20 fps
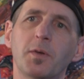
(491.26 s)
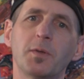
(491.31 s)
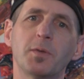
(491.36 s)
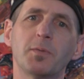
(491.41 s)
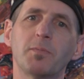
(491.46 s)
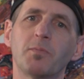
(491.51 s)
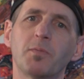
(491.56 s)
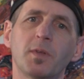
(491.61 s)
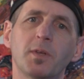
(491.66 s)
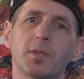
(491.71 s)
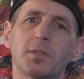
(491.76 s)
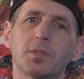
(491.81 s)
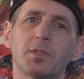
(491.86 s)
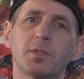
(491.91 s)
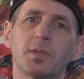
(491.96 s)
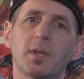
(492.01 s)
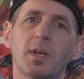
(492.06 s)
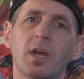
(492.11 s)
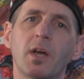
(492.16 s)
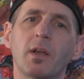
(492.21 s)
And
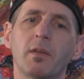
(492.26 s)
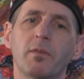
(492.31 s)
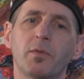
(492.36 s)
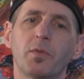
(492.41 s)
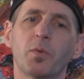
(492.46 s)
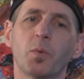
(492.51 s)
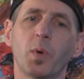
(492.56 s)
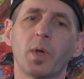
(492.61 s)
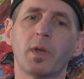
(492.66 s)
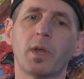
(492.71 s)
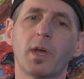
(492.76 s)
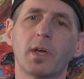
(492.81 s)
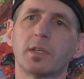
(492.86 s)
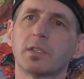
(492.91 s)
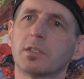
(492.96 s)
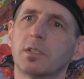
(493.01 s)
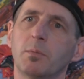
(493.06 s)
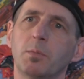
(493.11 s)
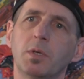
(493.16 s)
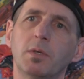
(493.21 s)
that's kind of the way it
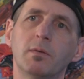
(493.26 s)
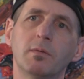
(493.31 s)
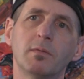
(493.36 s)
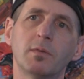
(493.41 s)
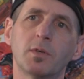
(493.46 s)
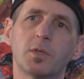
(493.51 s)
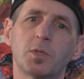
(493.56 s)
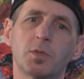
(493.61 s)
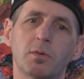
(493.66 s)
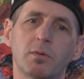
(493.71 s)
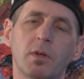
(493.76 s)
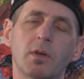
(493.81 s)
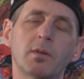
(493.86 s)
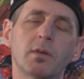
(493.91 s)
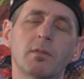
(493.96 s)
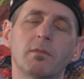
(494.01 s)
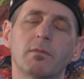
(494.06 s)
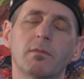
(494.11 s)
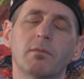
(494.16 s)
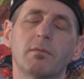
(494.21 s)
has to be.
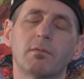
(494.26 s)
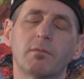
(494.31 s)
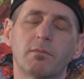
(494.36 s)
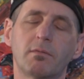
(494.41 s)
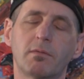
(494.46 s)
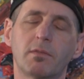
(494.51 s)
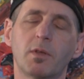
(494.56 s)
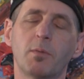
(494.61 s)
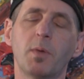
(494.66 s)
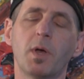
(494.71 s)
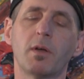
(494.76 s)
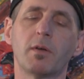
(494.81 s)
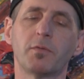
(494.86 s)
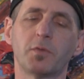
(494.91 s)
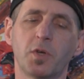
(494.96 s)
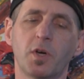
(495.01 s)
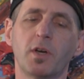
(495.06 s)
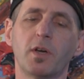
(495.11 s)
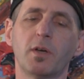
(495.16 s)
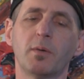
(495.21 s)
Again, the amount
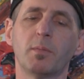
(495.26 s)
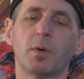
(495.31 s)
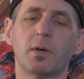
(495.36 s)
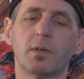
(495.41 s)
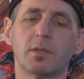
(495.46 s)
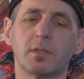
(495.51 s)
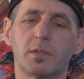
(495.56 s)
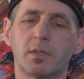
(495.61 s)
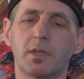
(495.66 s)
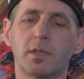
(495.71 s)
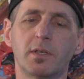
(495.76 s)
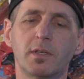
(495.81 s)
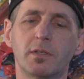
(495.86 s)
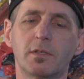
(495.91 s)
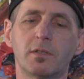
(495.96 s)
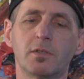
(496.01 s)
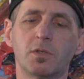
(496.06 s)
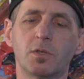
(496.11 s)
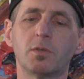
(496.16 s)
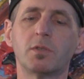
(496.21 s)
of time on
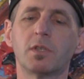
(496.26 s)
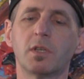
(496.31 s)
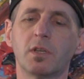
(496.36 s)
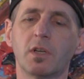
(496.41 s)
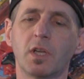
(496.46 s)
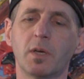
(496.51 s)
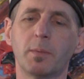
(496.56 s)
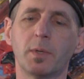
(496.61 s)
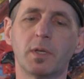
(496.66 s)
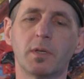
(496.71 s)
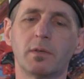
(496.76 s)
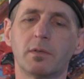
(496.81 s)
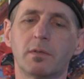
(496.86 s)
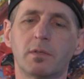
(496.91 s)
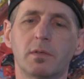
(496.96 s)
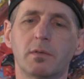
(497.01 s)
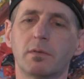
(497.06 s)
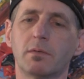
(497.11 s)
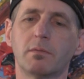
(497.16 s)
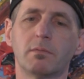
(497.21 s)
stage is usually limited
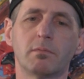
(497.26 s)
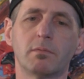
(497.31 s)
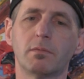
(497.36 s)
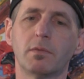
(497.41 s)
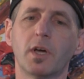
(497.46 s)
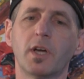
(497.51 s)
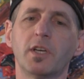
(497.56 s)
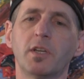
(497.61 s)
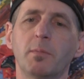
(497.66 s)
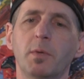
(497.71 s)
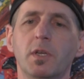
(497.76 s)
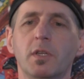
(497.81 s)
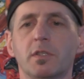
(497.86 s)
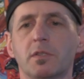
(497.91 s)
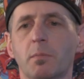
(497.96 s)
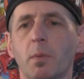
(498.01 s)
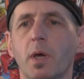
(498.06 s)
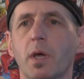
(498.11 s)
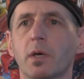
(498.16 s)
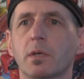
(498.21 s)
to 90
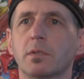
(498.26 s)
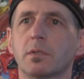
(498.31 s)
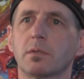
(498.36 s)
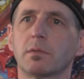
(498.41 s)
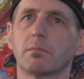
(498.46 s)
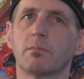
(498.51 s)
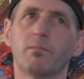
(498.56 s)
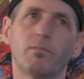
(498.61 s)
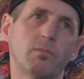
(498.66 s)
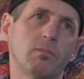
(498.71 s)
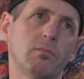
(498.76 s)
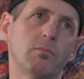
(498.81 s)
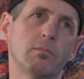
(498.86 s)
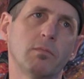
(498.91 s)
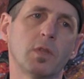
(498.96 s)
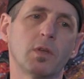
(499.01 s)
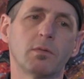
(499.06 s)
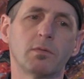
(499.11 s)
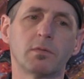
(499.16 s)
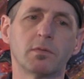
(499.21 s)
minutes max,
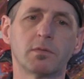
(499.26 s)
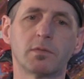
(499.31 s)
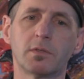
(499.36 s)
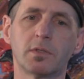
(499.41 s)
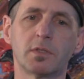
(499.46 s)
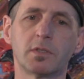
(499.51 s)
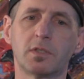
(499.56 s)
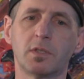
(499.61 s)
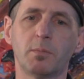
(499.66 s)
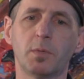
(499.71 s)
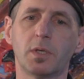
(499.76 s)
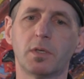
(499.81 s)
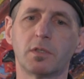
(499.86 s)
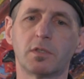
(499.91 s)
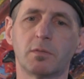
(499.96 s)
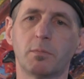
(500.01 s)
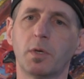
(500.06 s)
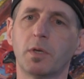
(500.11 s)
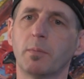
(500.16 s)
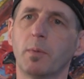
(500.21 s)
60
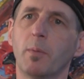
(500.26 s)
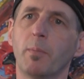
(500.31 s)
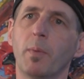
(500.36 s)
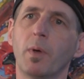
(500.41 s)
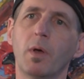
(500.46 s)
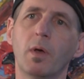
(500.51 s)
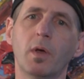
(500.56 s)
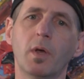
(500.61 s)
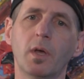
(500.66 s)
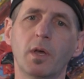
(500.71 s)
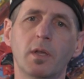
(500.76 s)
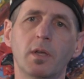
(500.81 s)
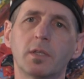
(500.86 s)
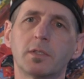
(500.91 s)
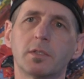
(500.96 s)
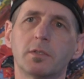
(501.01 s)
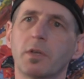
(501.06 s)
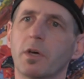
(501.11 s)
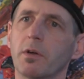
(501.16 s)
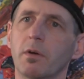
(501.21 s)
minutes minimum. And
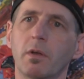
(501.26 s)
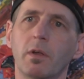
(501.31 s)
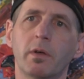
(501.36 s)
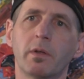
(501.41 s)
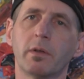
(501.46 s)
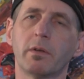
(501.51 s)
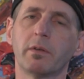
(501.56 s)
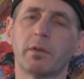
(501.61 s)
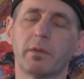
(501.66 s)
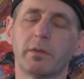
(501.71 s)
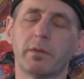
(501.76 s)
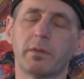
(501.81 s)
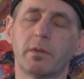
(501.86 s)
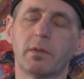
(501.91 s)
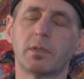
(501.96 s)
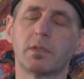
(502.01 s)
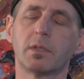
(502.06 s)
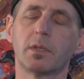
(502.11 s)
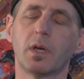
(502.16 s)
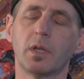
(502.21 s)
that's not a lot
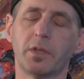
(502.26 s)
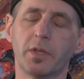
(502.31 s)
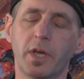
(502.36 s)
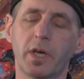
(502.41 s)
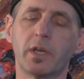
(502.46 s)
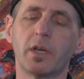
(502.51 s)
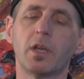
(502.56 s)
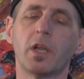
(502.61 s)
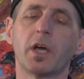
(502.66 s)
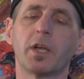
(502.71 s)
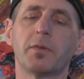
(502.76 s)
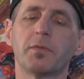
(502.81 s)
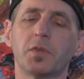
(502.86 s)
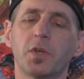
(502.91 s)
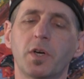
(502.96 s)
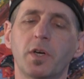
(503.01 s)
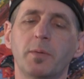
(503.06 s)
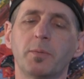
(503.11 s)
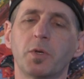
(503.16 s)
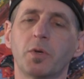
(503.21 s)
of
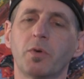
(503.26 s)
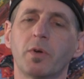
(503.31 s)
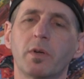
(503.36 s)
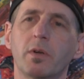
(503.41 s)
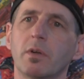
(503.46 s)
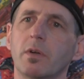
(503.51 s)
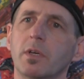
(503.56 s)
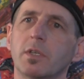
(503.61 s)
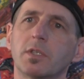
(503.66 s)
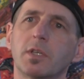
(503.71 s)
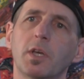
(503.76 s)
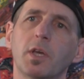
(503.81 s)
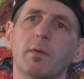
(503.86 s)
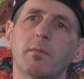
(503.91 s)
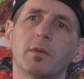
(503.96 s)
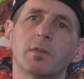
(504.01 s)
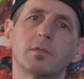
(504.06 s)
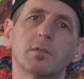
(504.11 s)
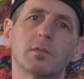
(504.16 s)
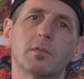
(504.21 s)
time to create a large
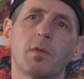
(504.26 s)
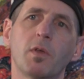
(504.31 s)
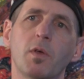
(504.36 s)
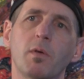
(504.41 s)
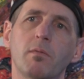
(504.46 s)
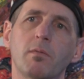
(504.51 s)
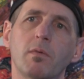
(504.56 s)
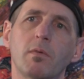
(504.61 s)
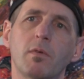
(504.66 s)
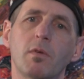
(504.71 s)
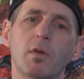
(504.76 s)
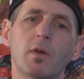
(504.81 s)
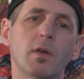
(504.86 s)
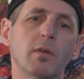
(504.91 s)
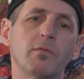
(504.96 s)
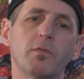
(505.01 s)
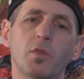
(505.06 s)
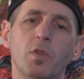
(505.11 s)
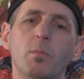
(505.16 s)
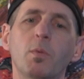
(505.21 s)
canvas. Yeah.
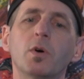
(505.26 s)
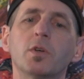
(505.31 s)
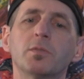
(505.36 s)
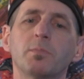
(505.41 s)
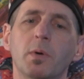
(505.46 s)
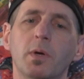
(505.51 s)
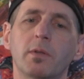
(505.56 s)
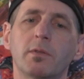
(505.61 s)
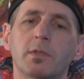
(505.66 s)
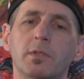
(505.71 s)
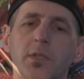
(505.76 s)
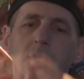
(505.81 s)
And for the most part,